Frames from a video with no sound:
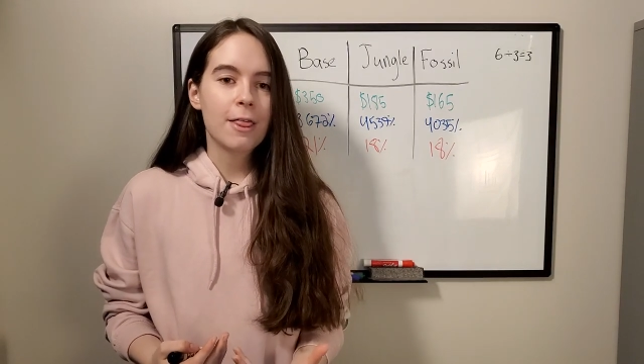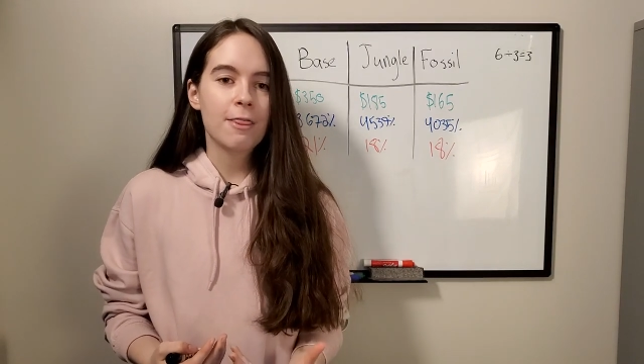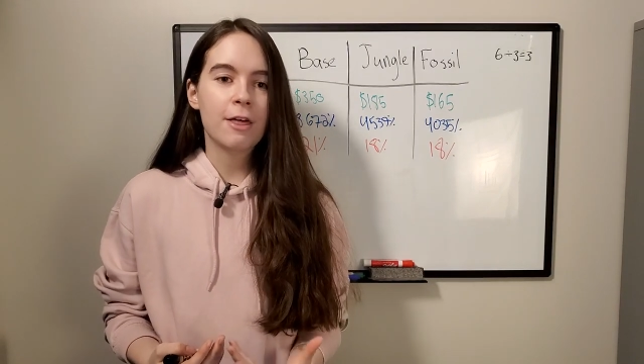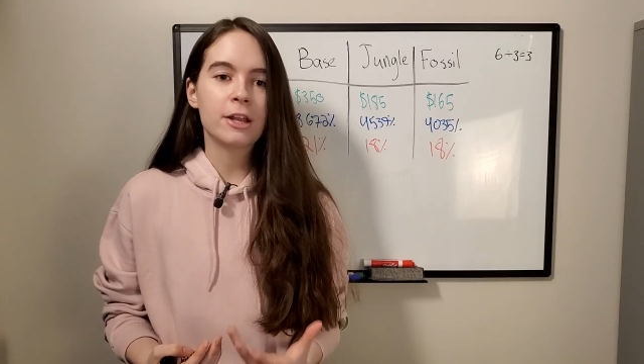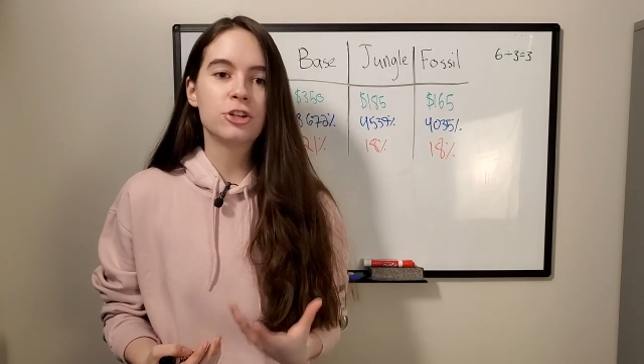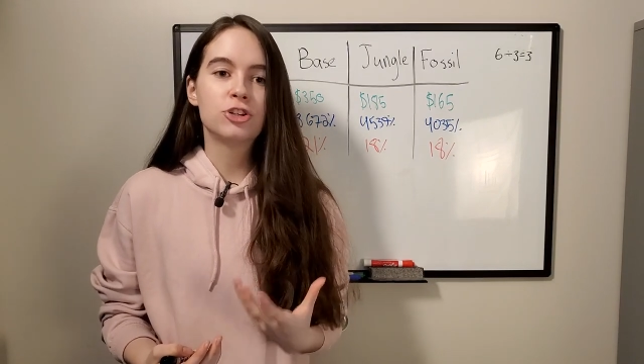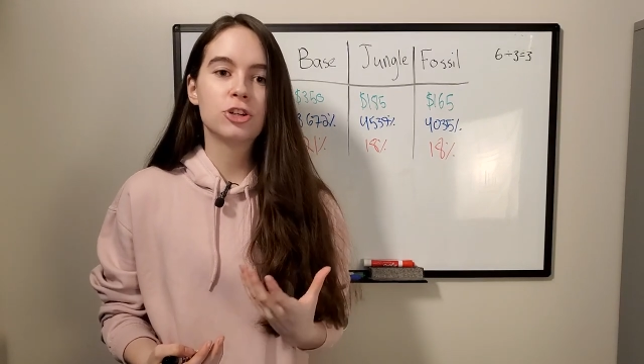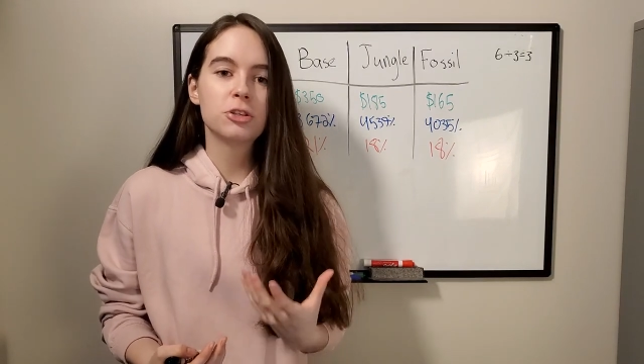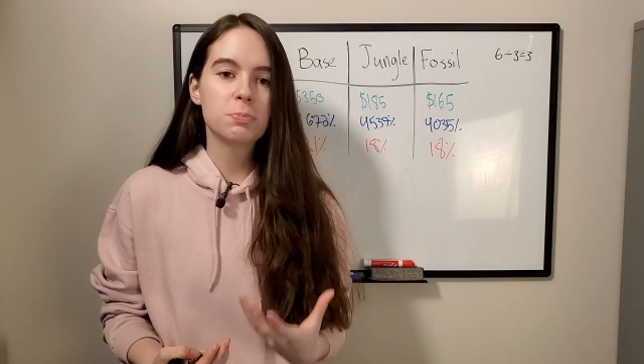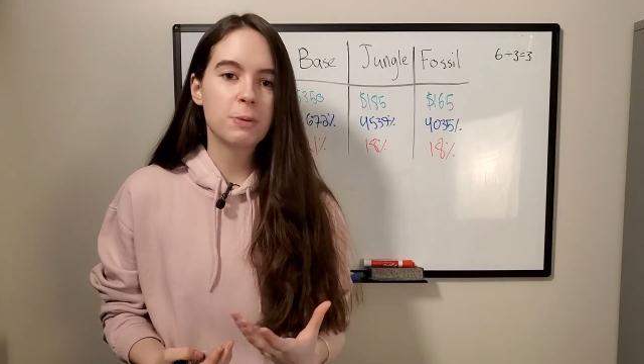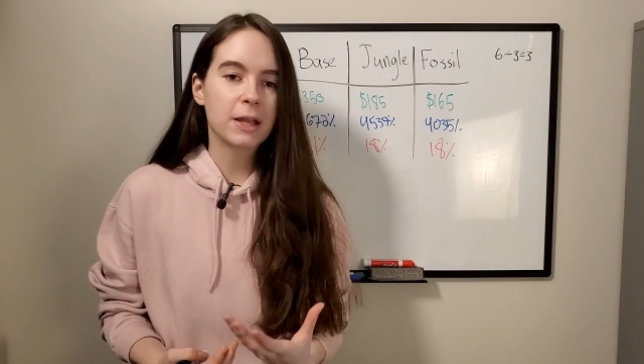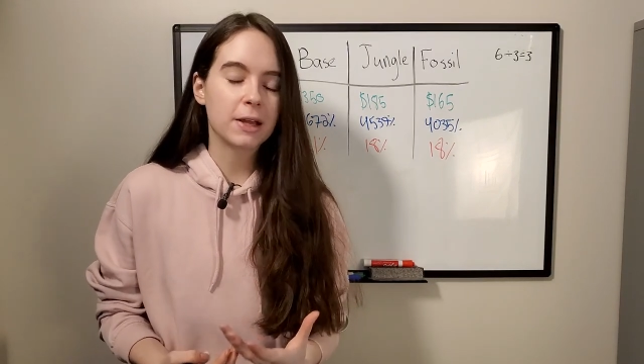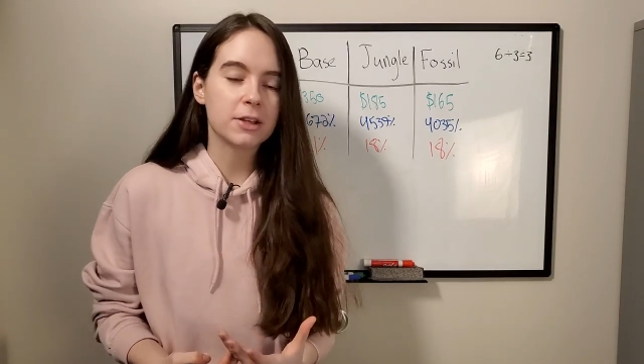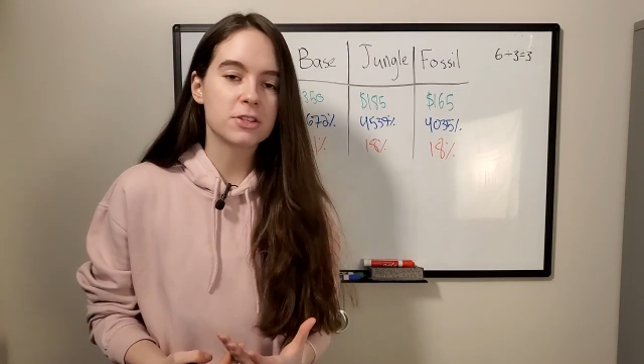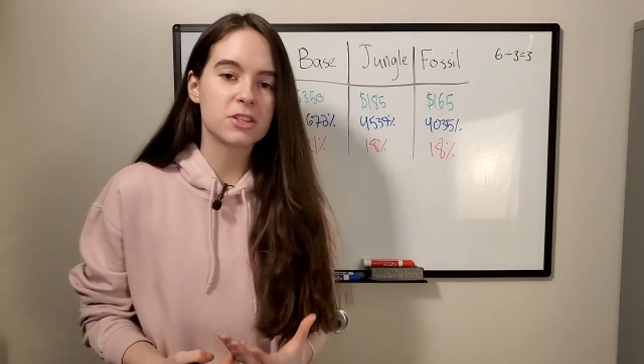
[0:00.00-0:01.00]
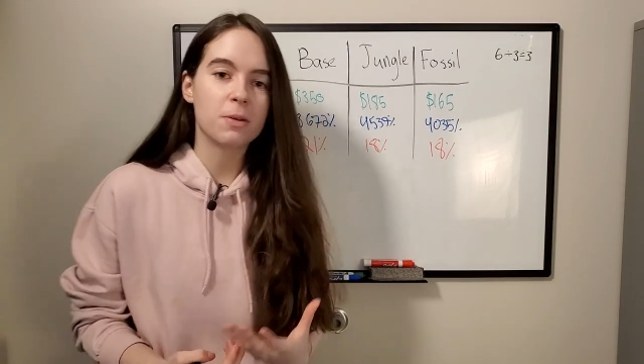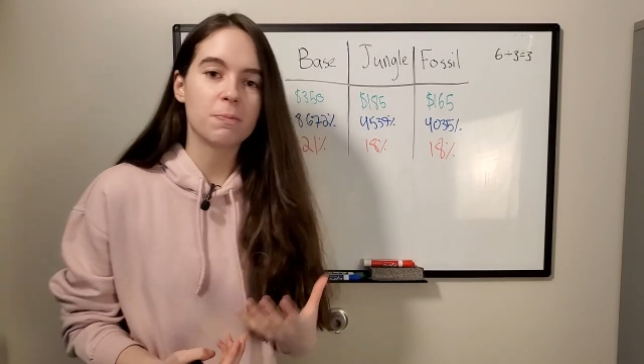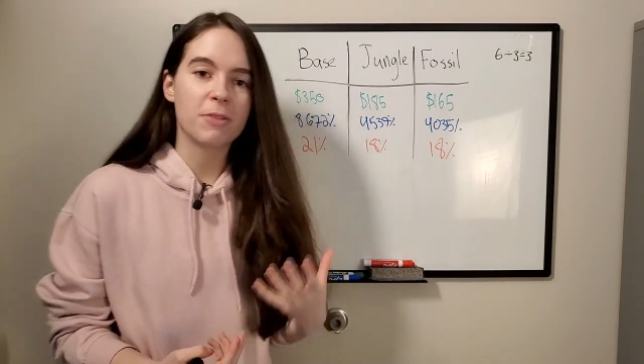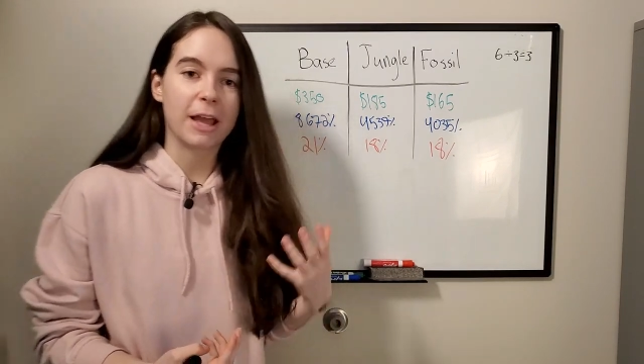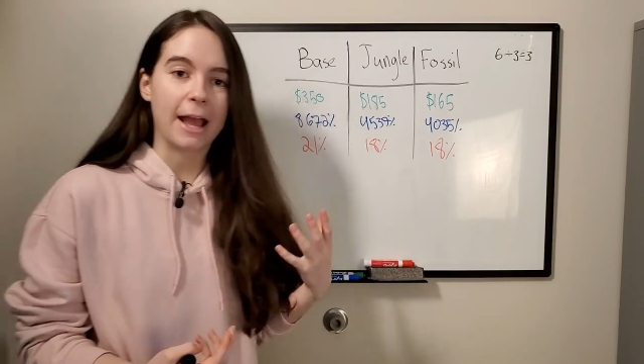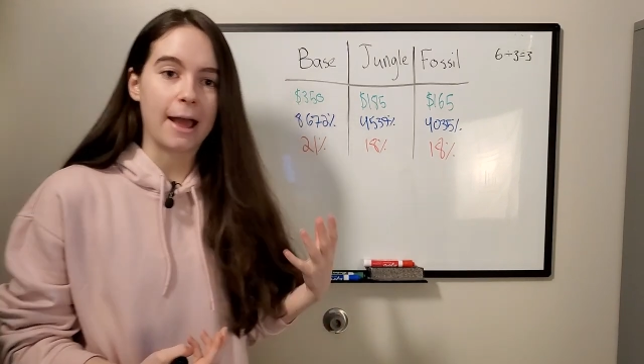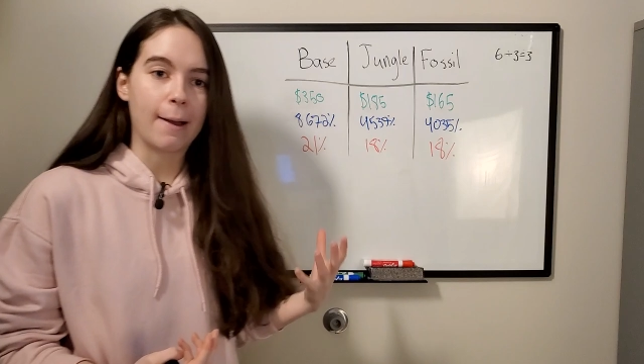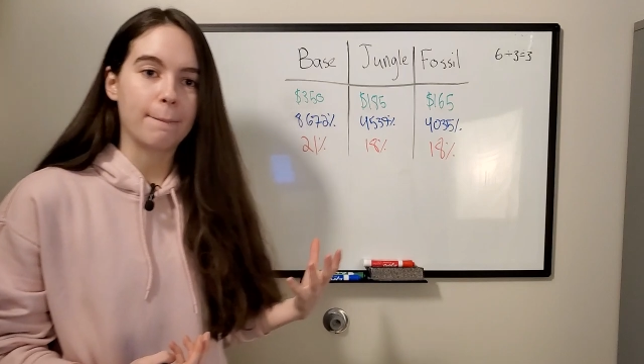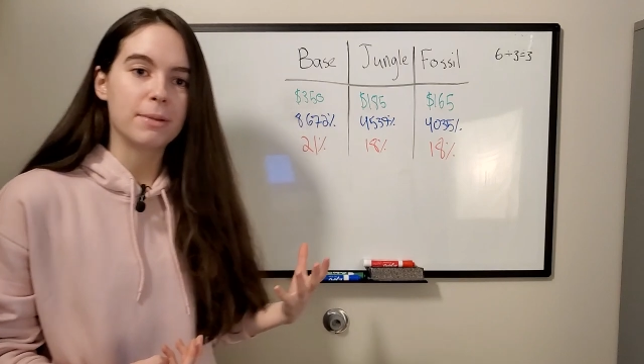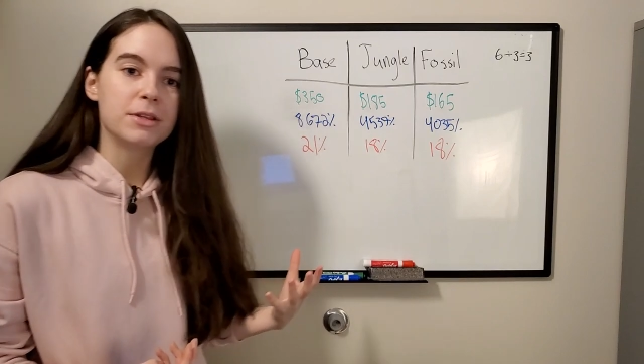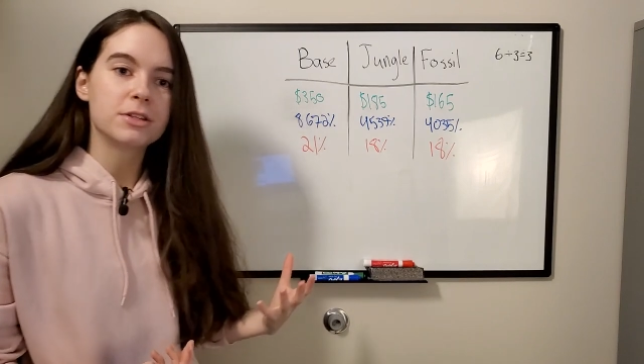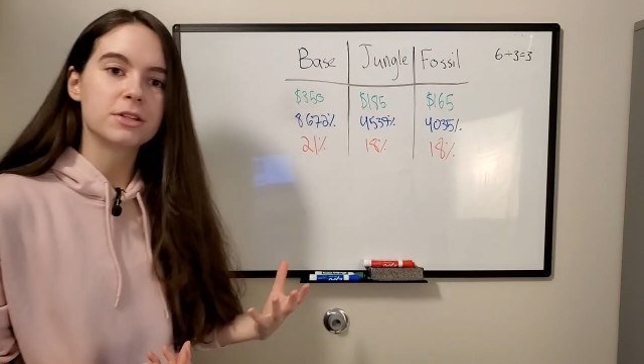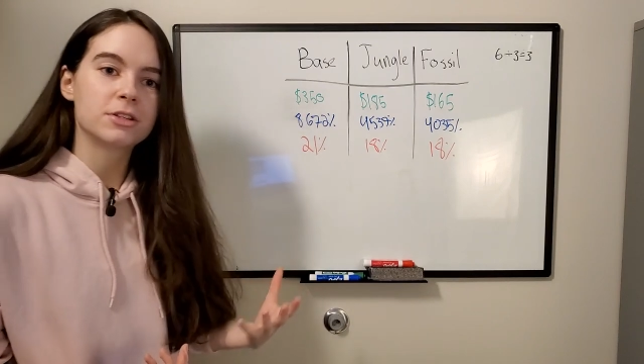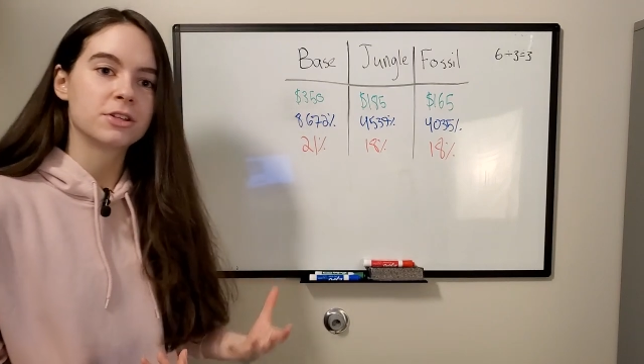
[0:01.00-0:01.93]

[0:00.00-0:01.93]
that just because something happened